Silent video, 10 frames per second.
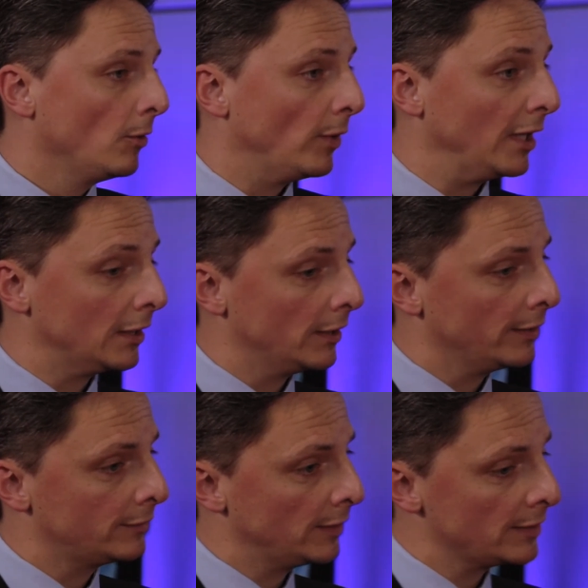Well,
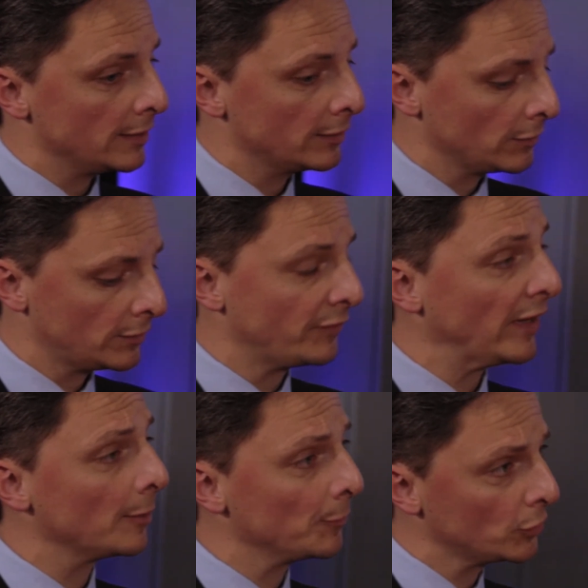the
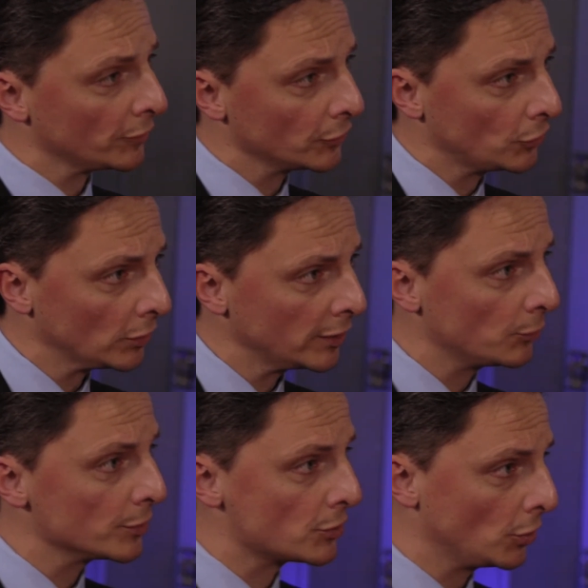development of the dolly
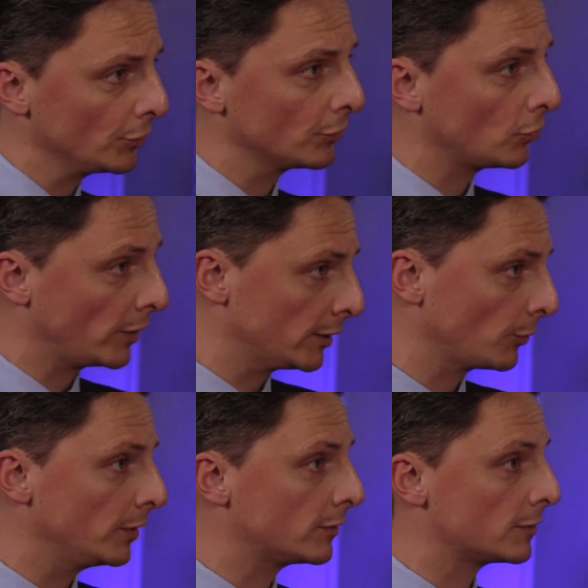was done
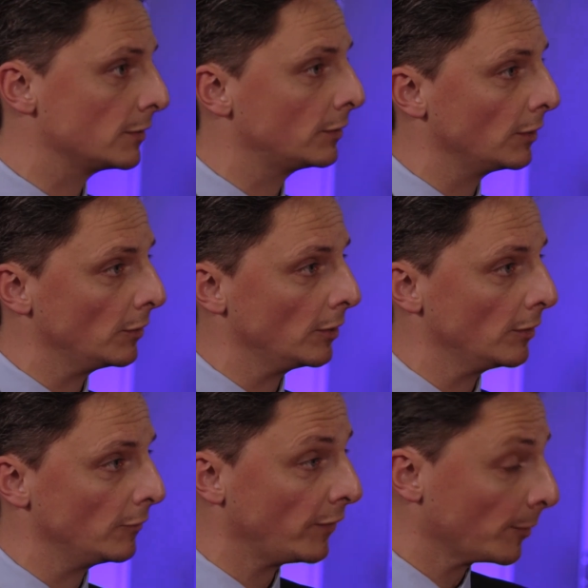together with
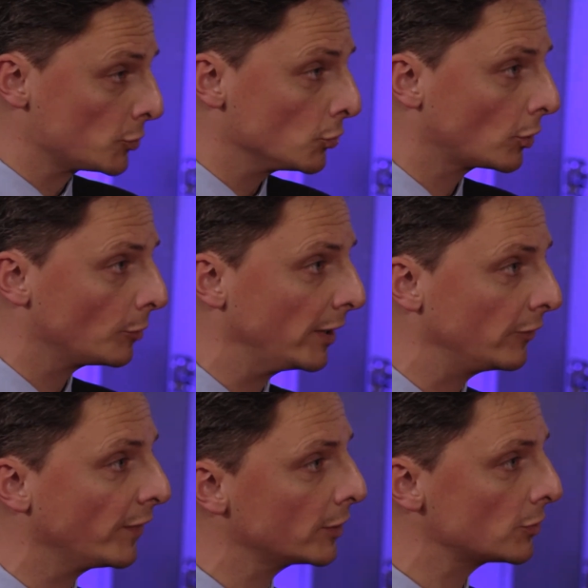the pharmaceutical
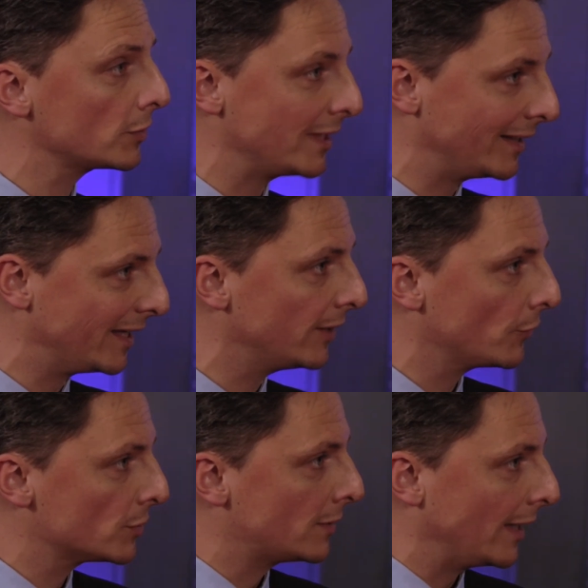manufacturers. They gave
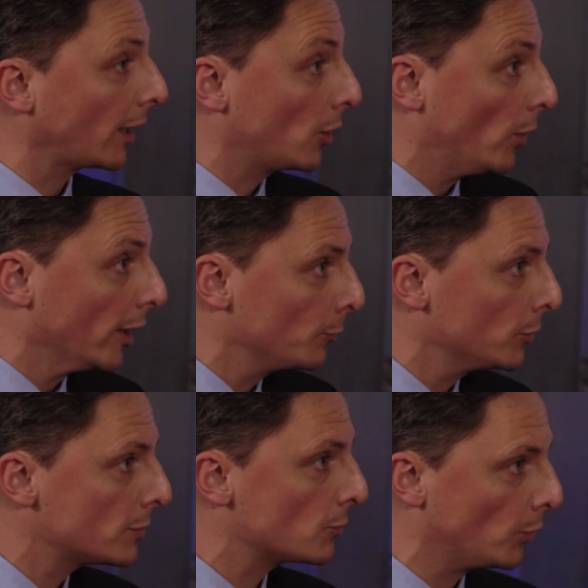us their
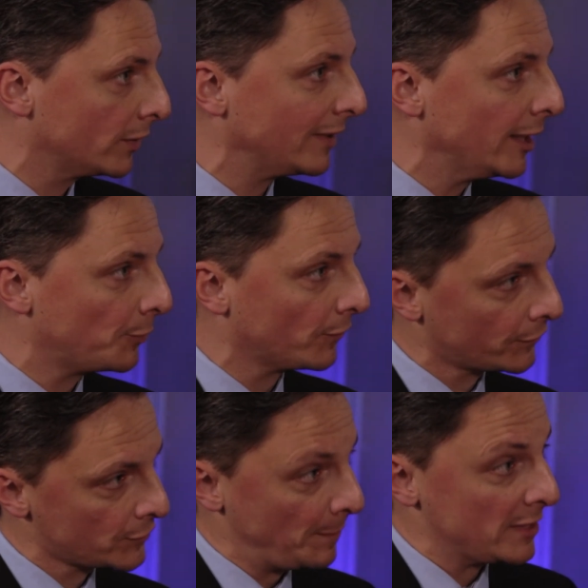requirements, what type of
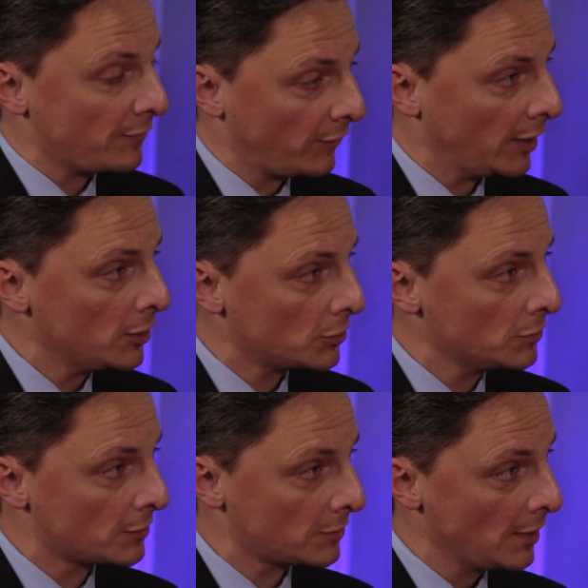
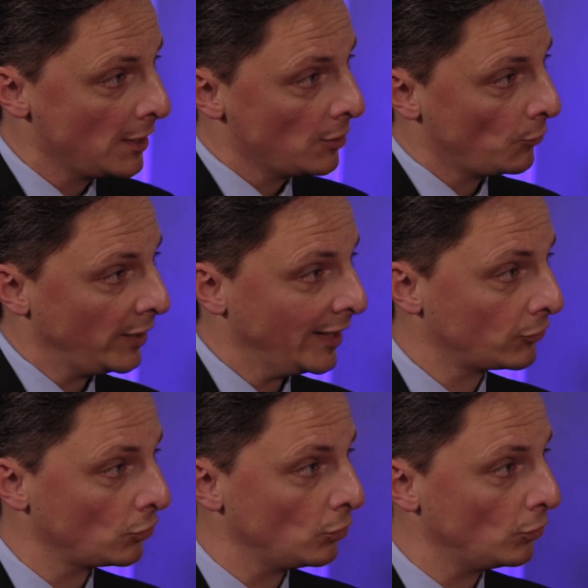specifications we
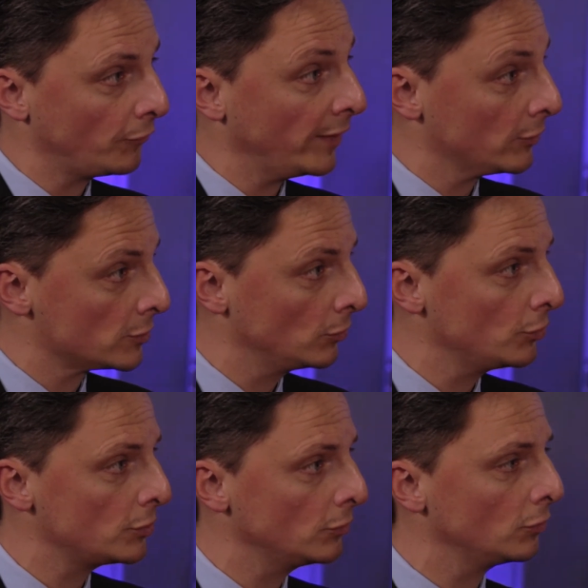had to find a
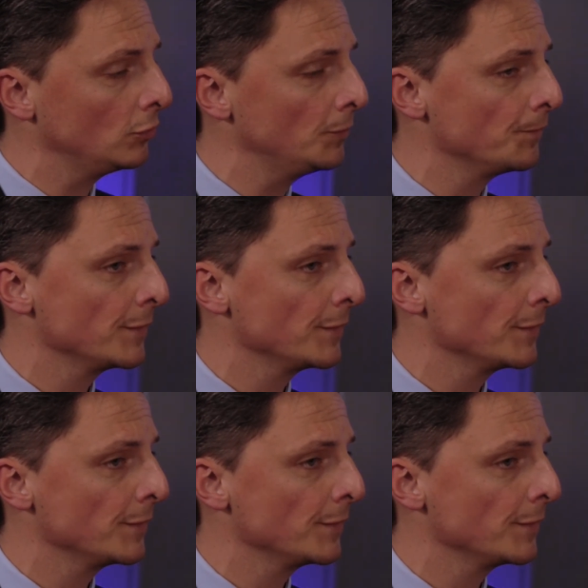solution to.